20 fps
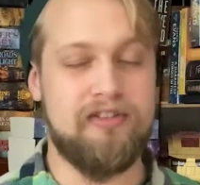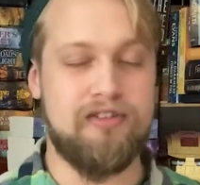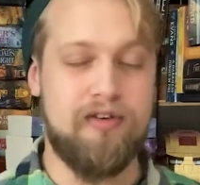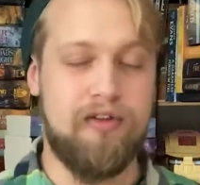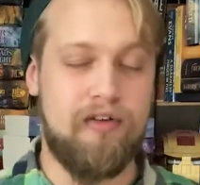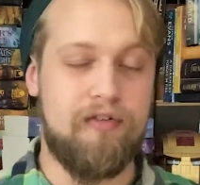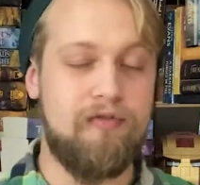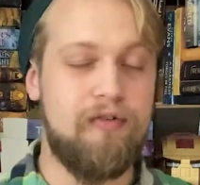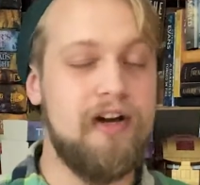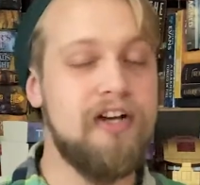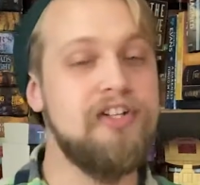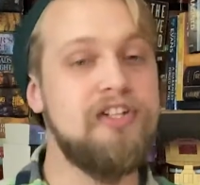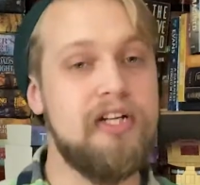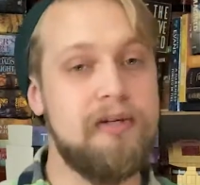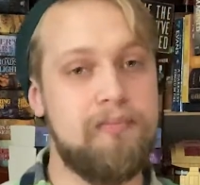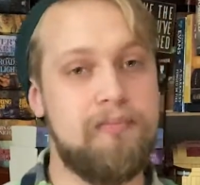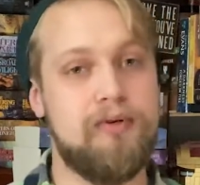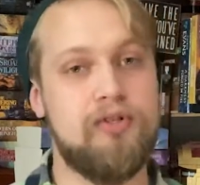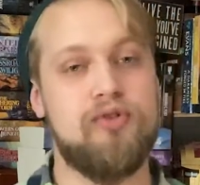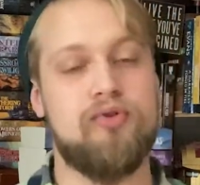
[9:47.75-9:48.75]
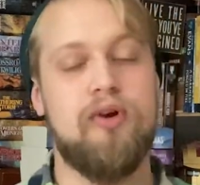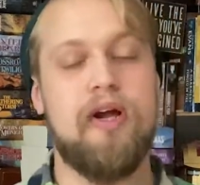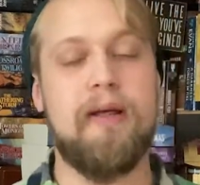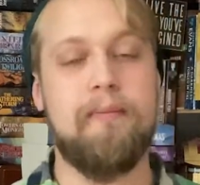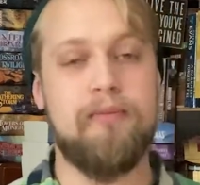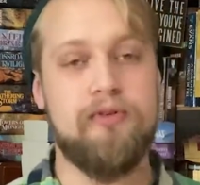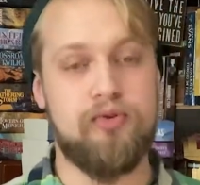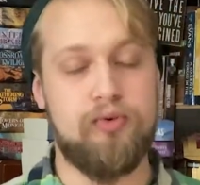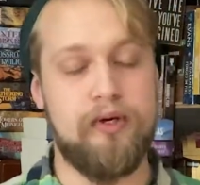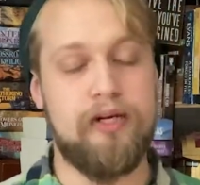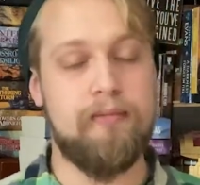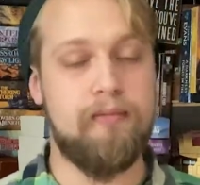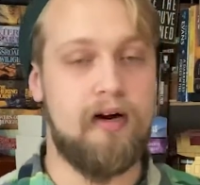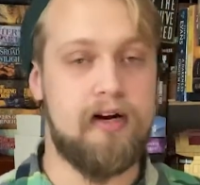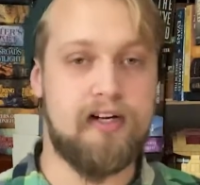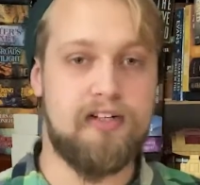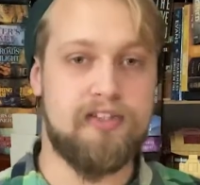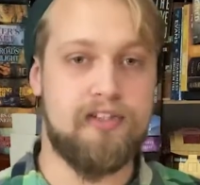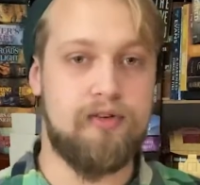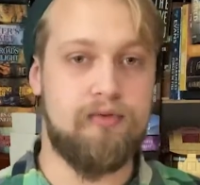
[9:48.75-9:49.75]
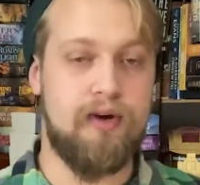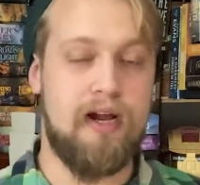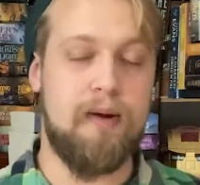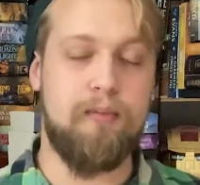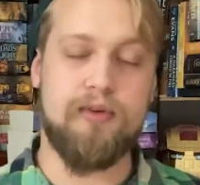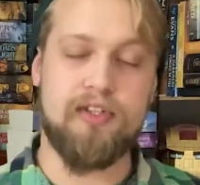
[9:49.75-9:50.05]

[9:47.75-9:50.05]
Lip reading: So the friendship portrayed between Marcus and Aram